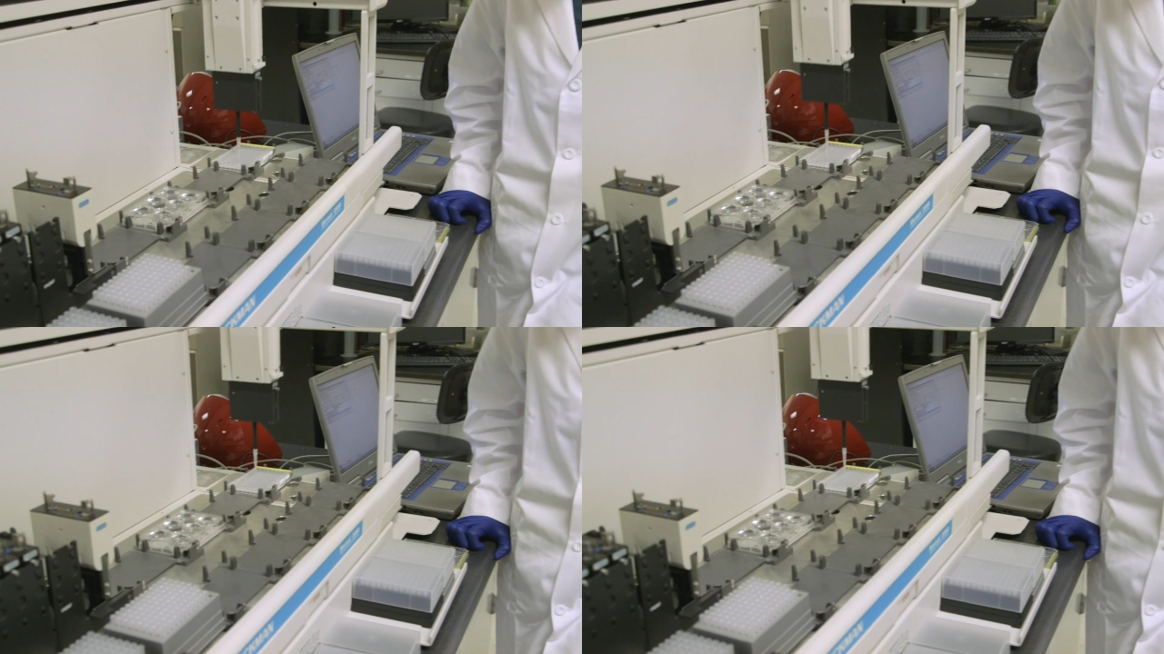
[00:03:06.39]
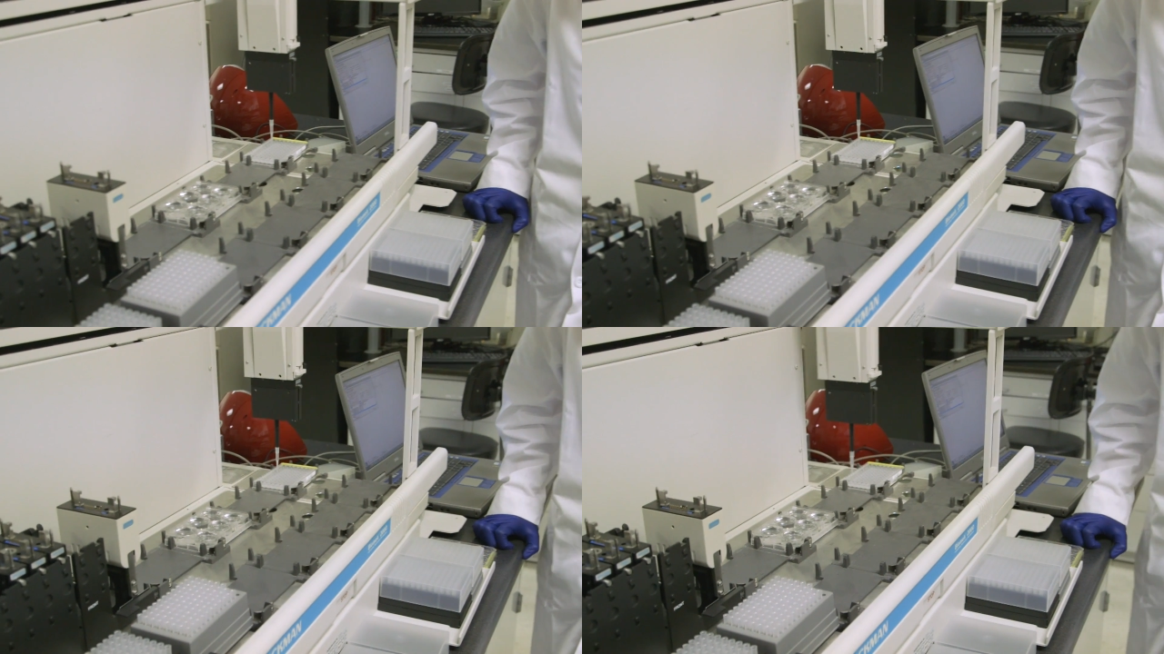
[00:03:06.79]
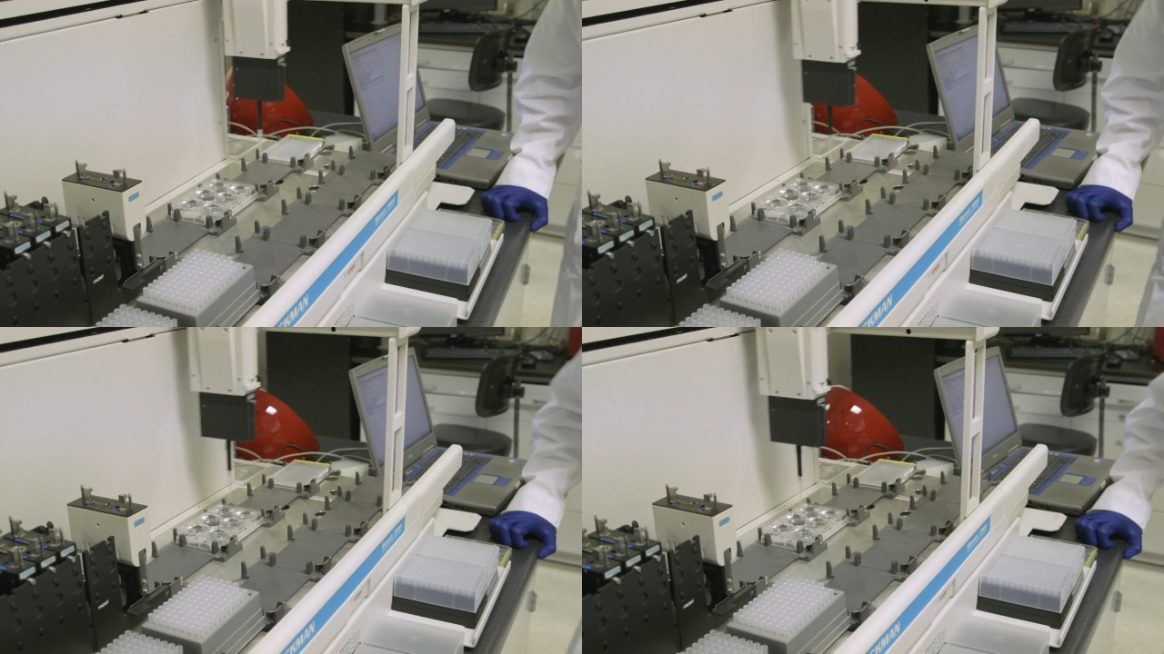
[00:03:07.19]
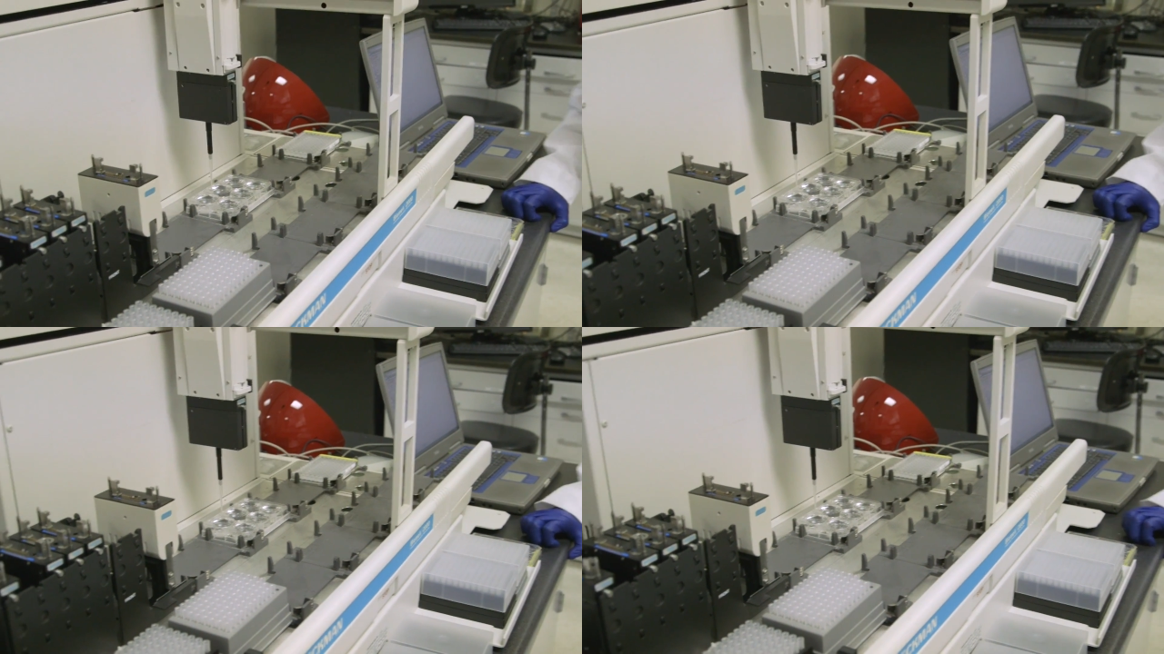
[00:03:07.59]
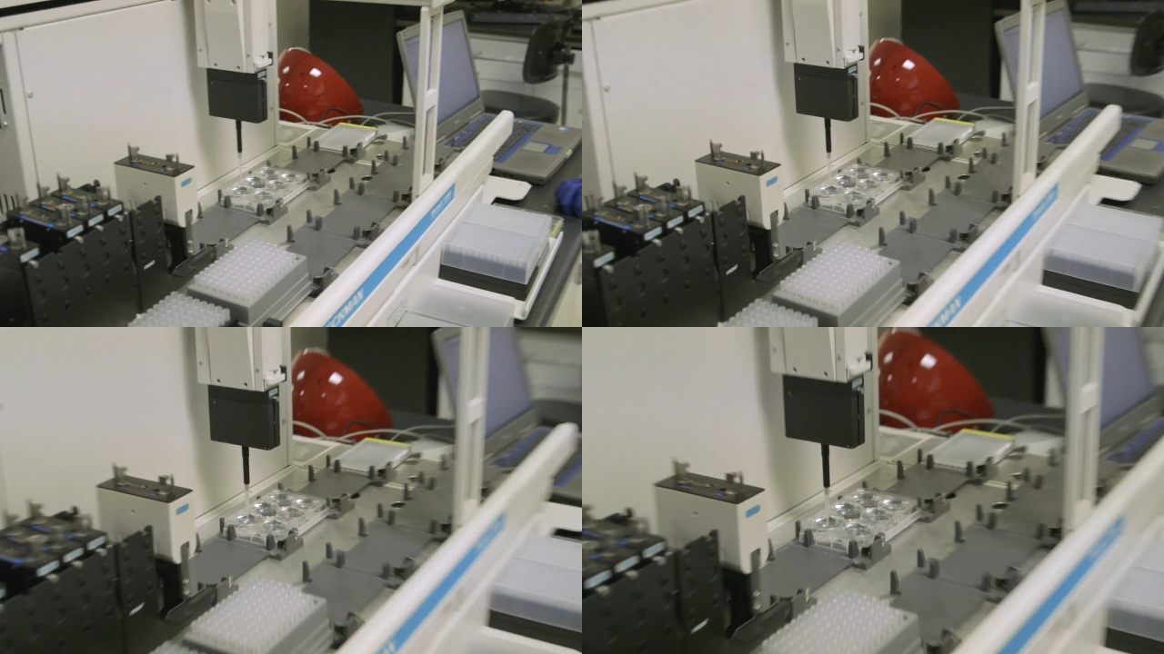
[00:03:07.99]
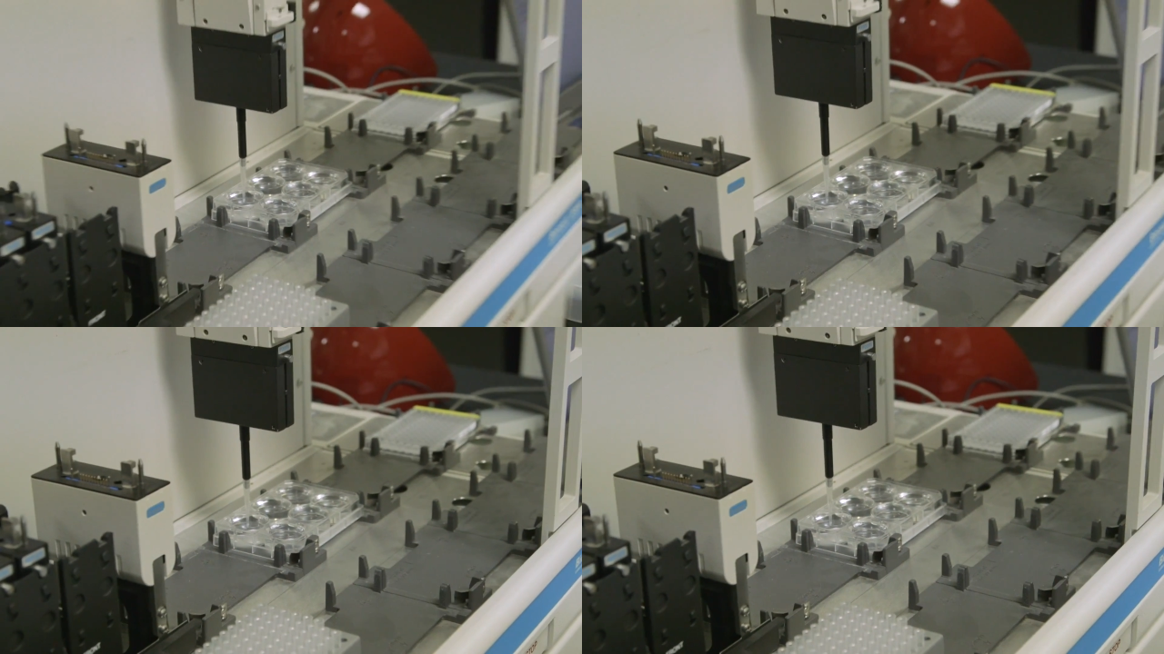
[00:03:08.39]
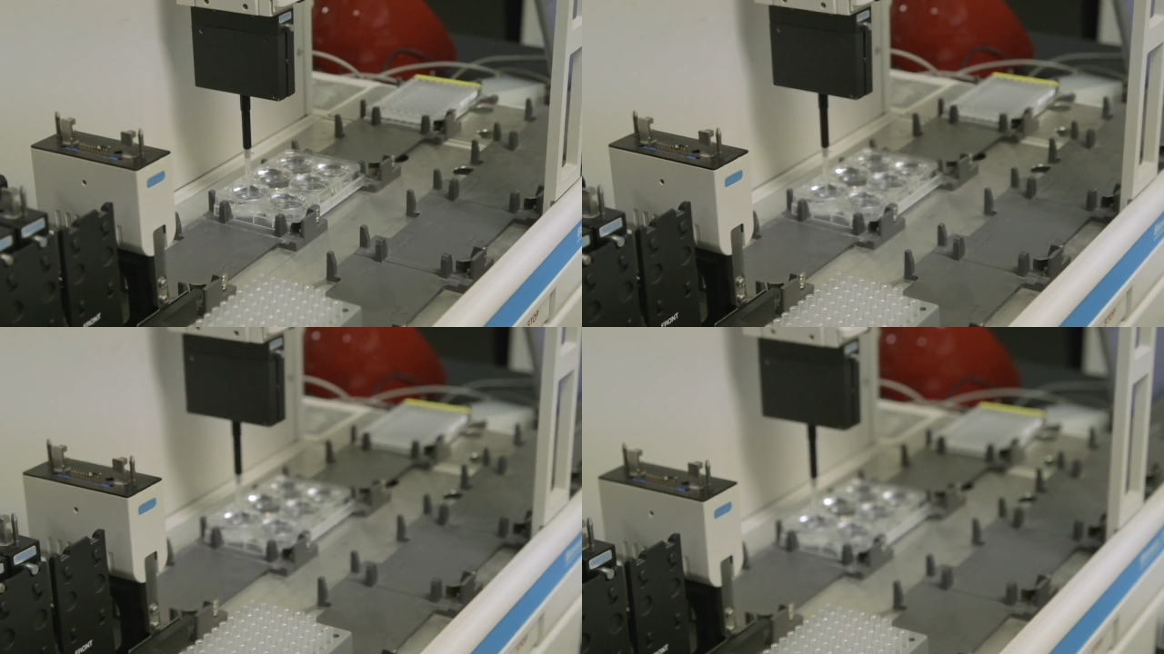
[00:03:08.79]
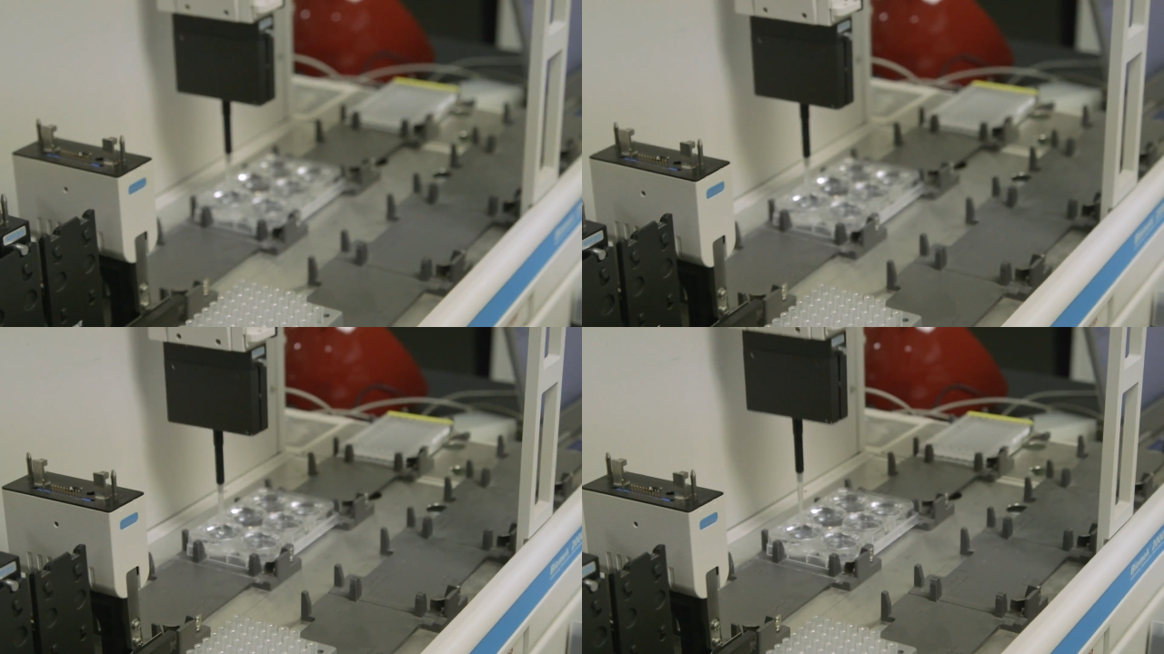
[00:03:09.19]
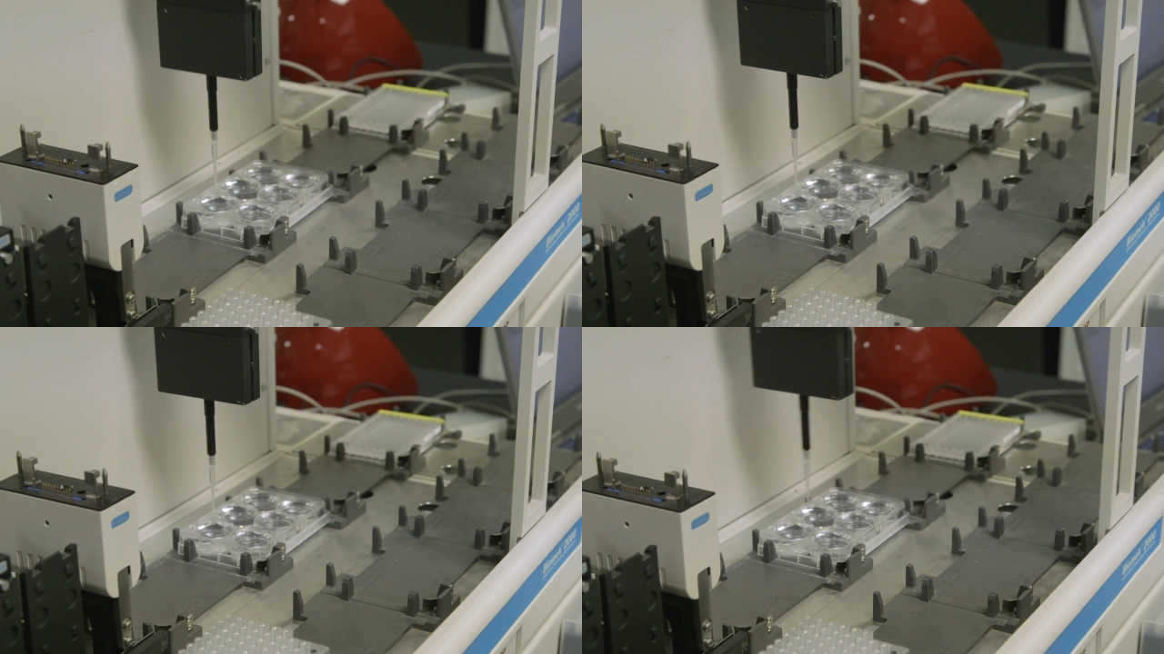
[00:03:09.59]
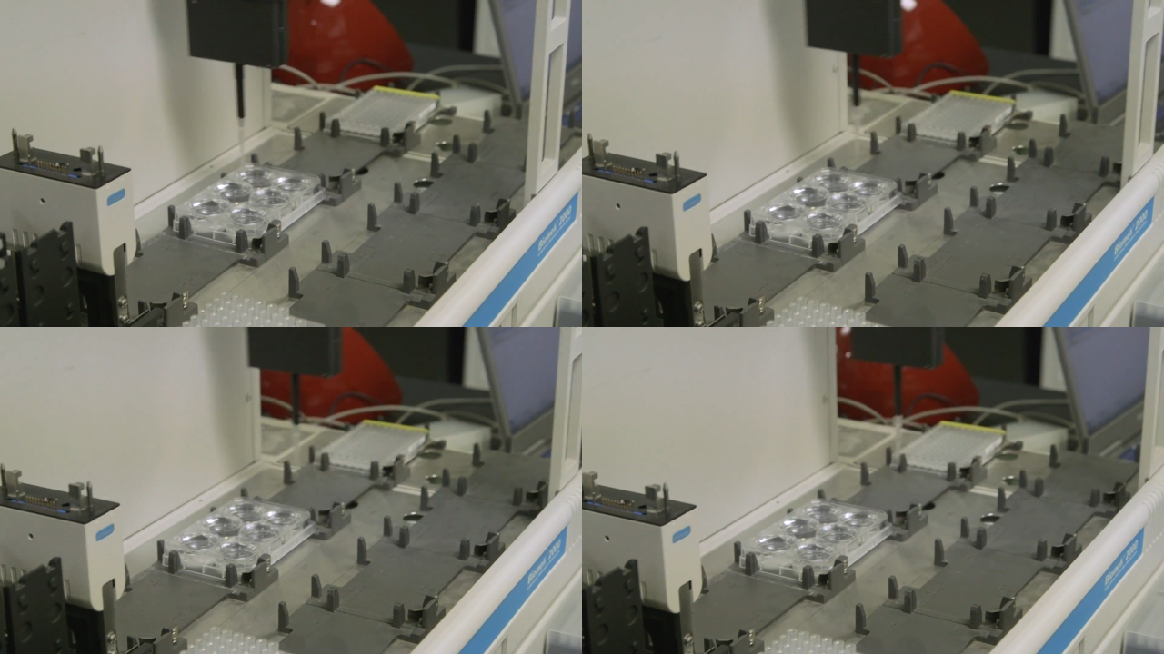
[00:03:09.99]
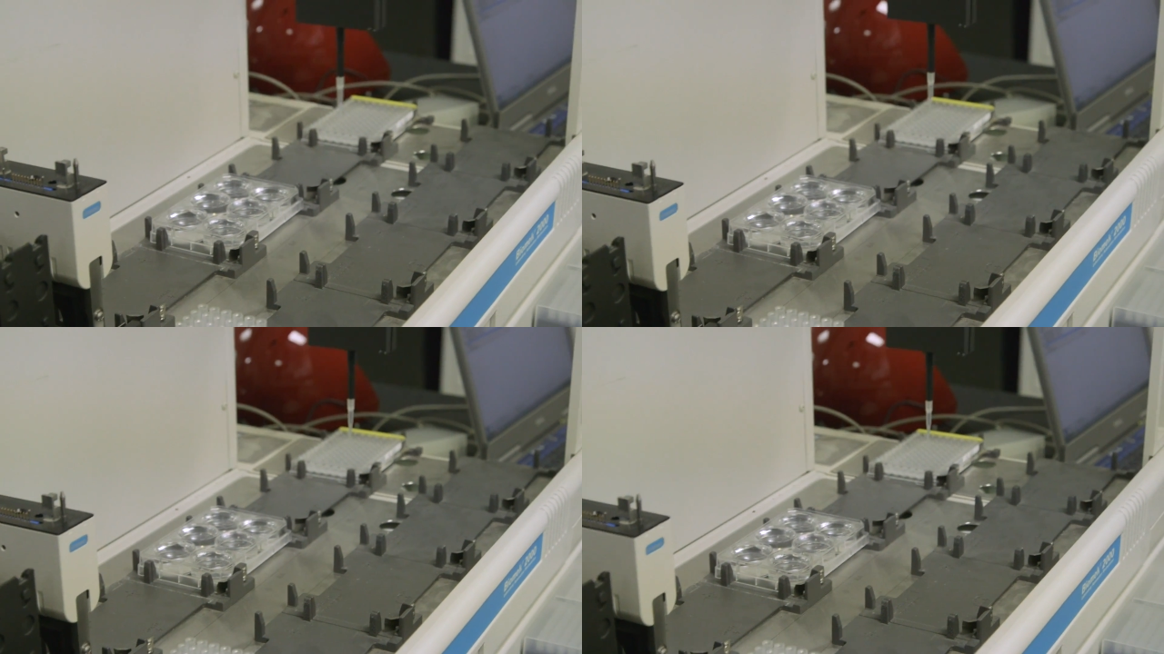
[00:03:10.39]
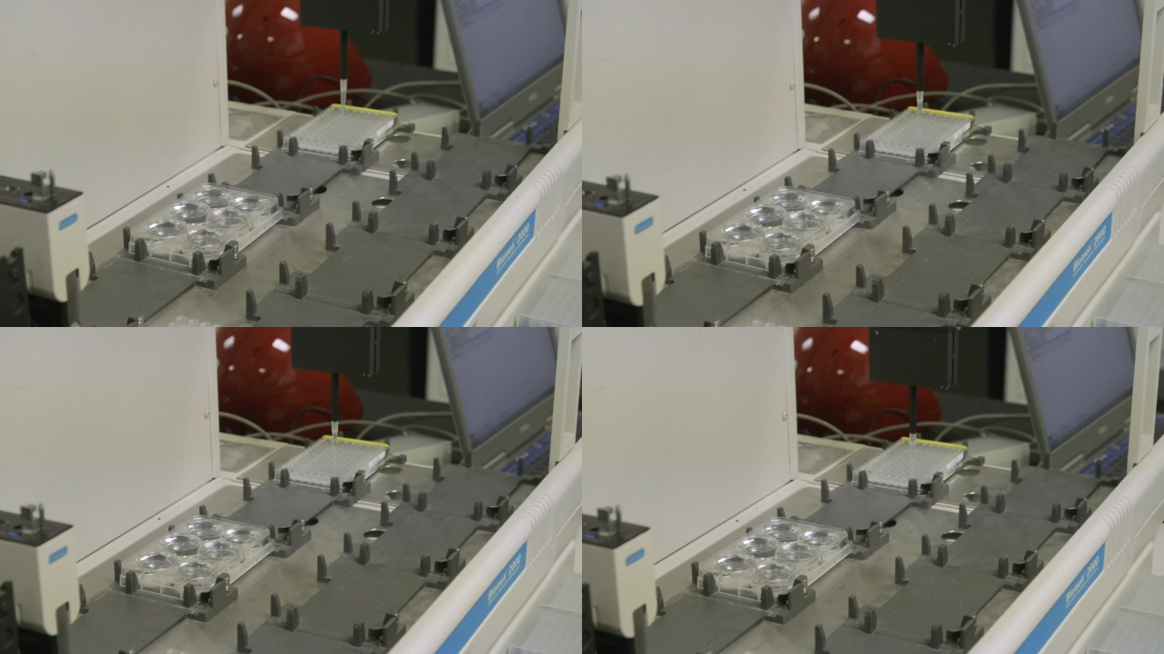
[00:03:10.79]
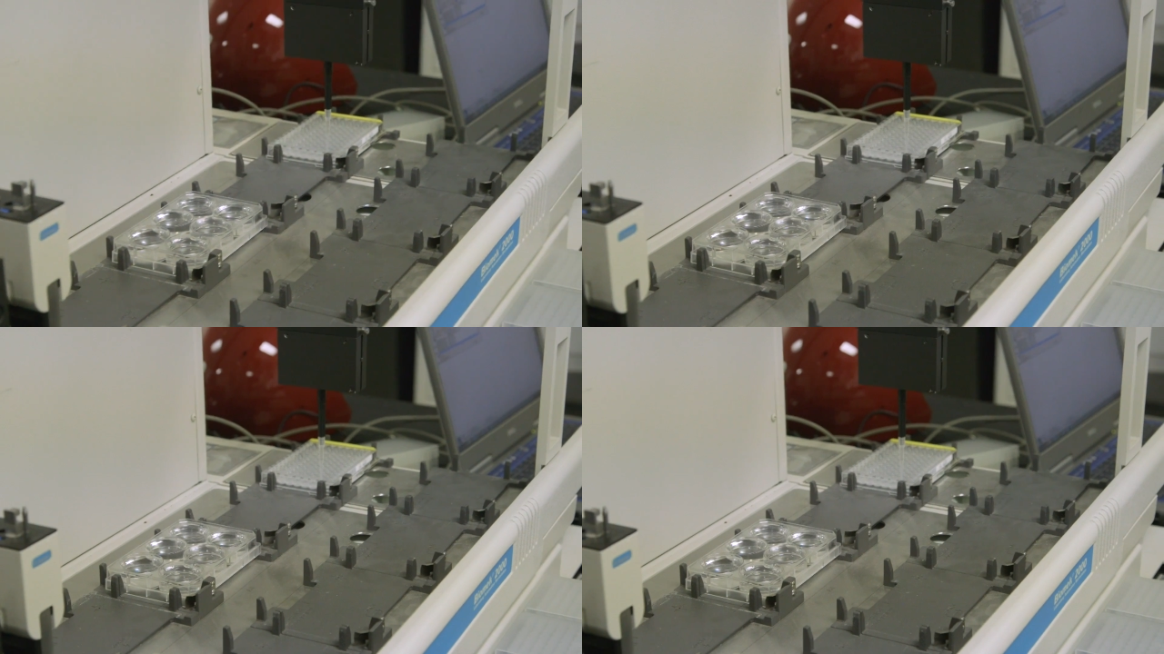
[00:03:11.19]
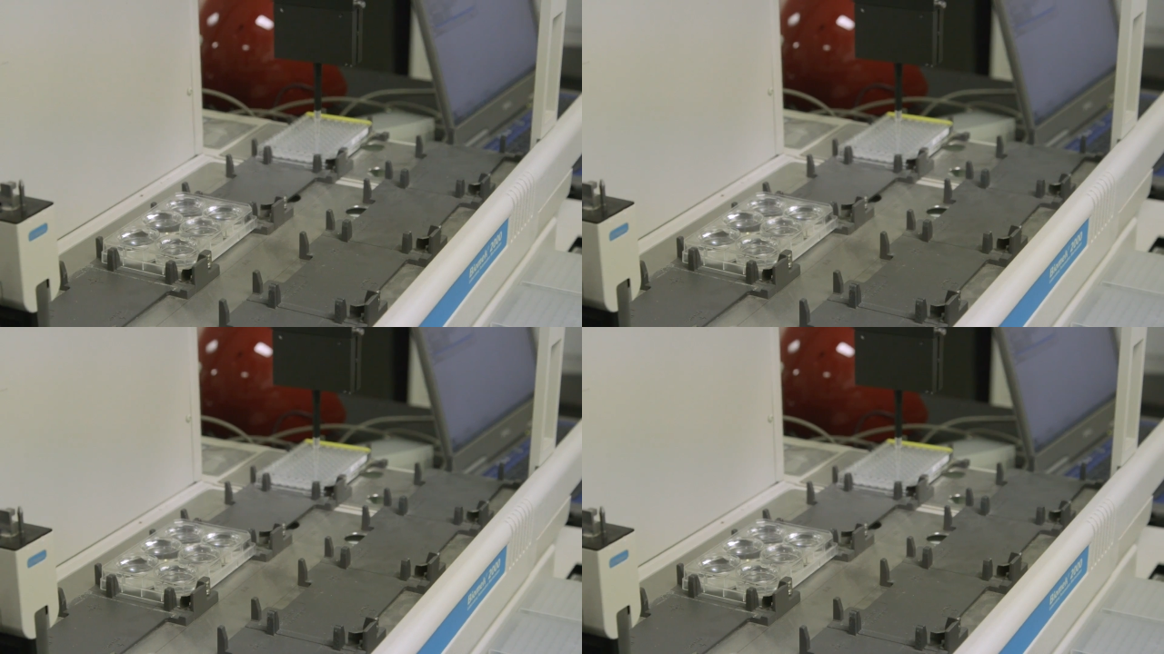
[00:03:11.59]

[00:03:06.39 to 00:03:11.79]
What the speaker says: (no speaker visible)